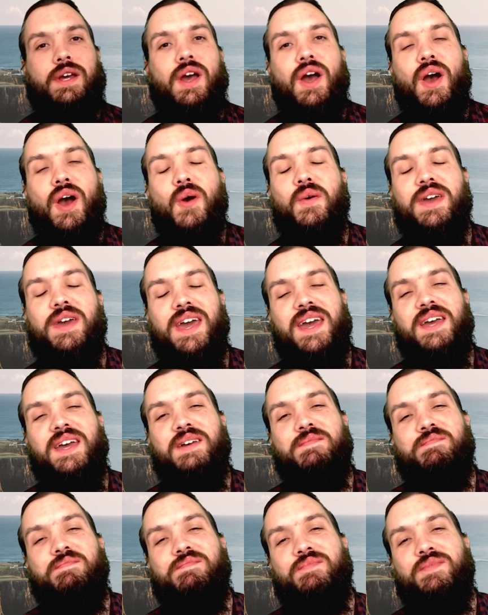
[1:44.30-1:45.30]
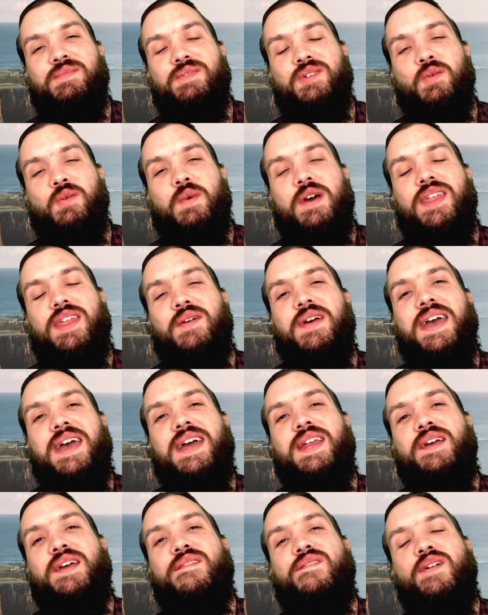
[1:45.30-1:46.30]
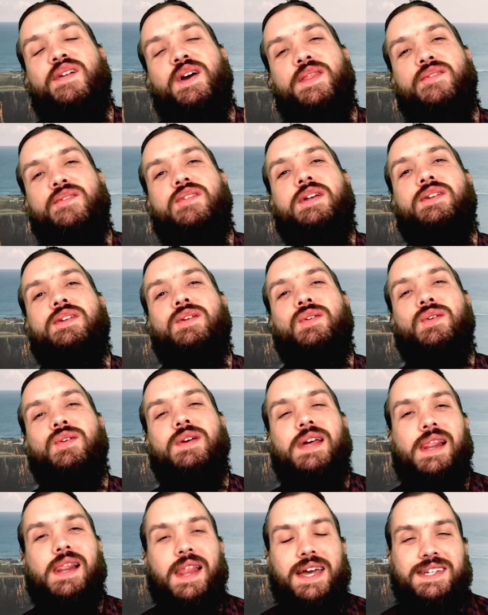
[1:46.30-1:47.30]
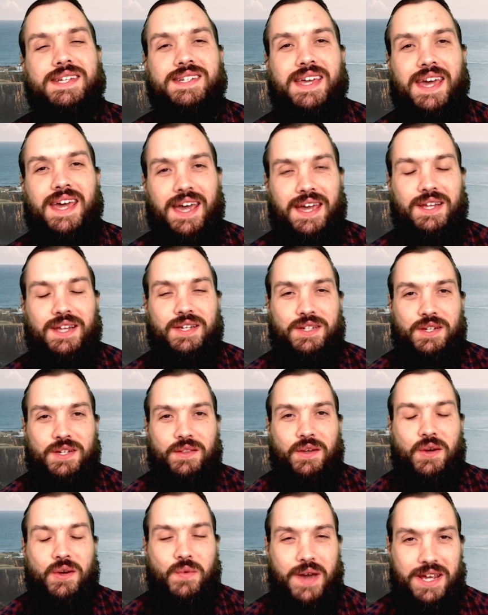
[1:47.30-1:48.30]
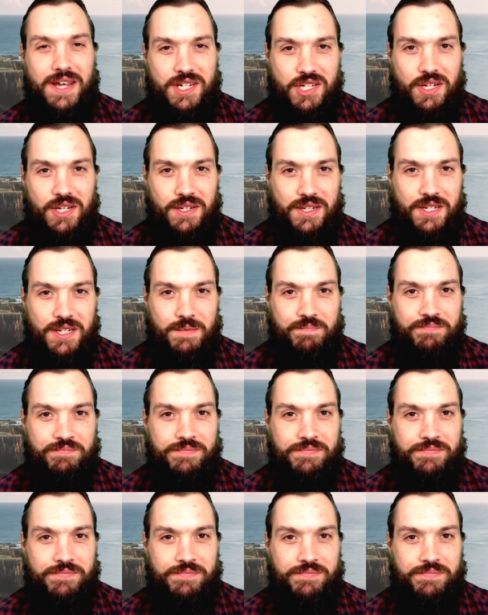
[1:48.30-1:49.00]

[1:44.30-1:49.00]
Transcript: Okay, so without any further ado, let's get into the questions.